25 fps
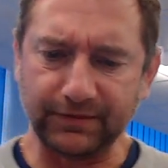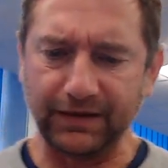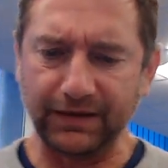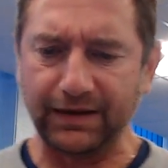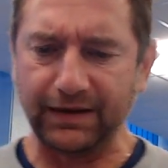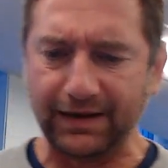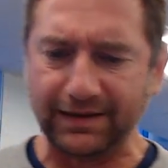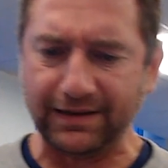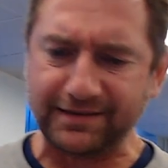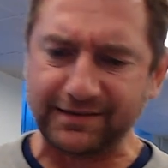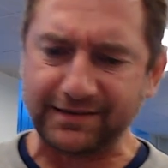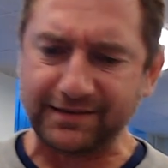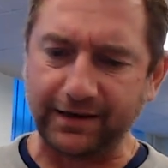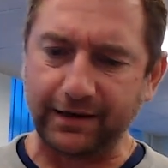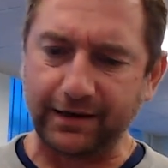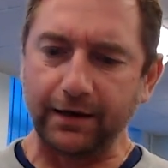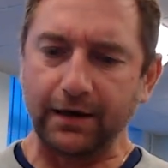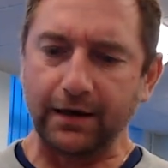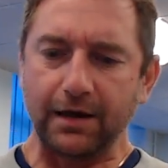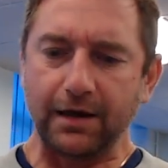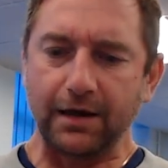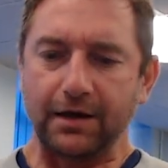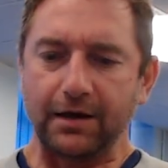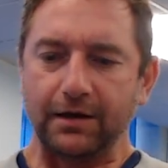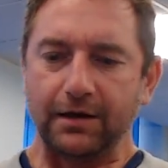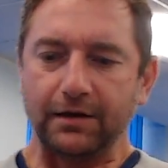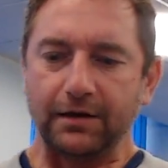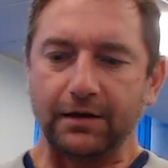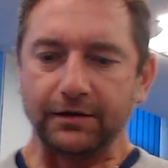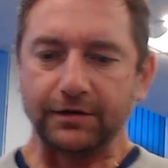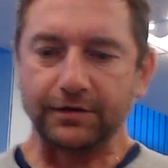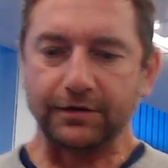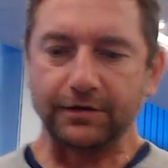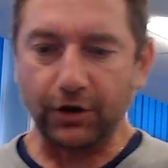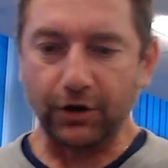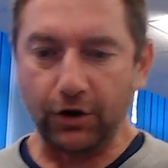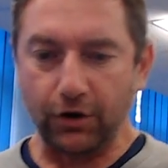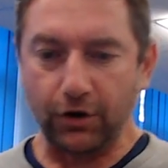let's see.
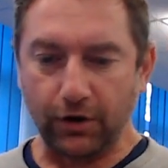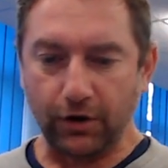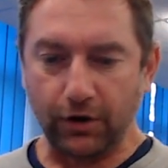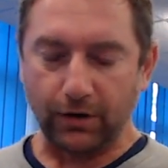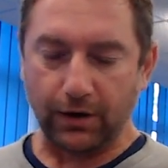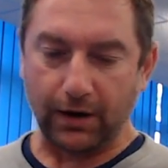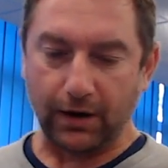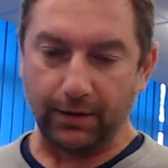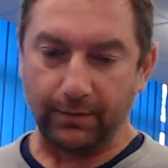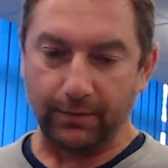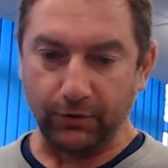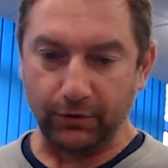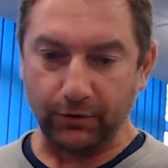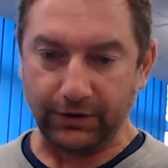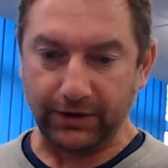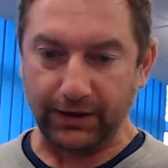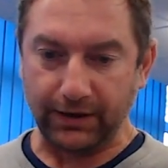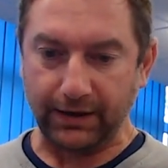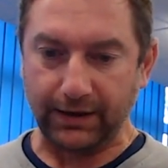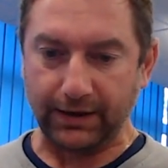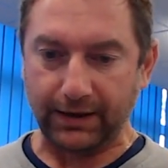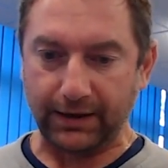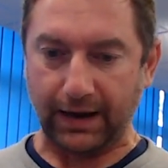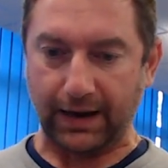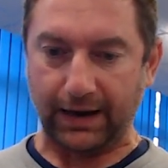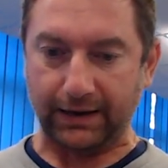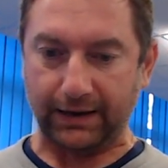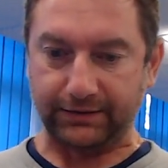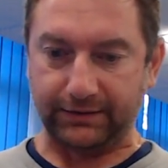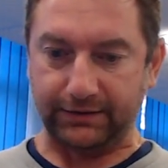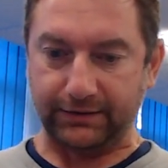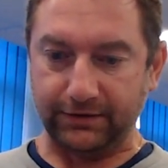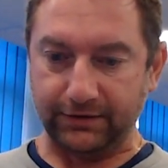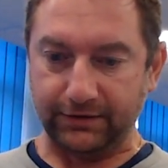So I'm looking at,